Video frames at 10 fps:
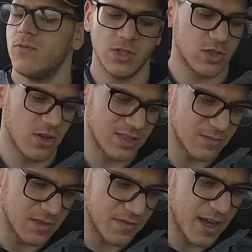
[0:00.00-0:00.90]
which costed
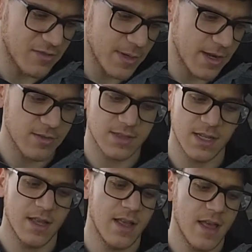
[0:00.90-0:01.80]
me £5.
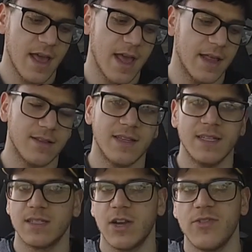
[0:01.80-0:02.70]
And the
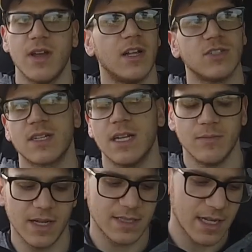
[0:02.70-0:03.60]
interior I just cleaned
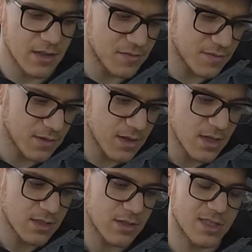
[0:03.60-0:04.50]
myself.
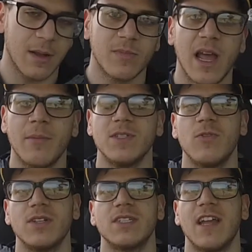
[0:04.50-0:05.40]
So sometimes you
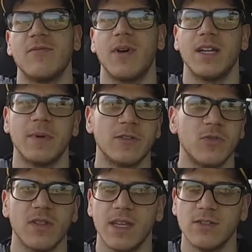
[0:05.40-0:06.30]
want to save money by
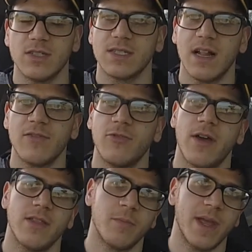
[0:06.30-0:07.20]
doing things yourself
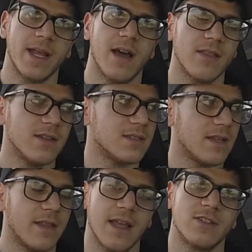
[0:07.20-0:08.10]
rather than paying others.
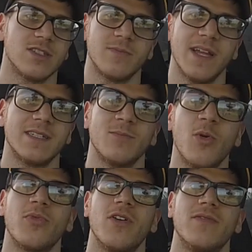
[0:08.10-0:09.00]
That just makes
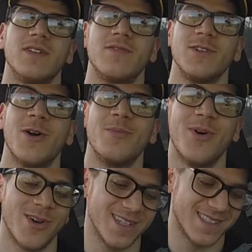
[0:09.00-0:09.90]
more profit for your own
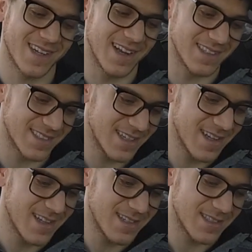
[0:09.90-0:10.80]
pockets, guys.
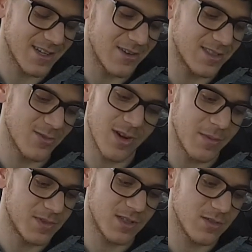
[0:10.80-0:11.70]
So it's all
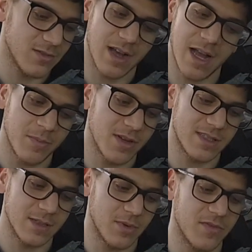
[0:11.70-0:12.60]
up to you. I
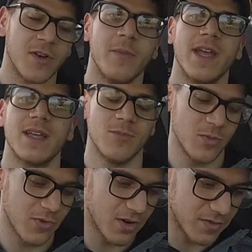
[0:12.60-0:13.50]
personally prefer making
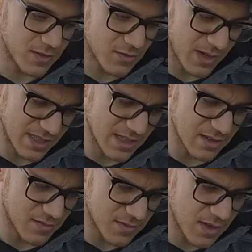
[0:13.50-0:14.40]
more profit for
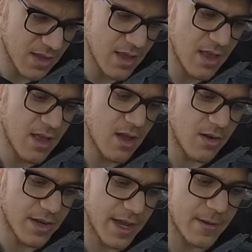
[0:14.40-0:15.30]
myself.
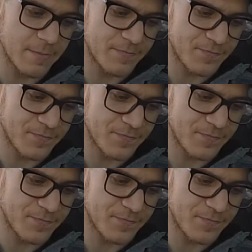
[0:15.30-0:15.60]
Okay.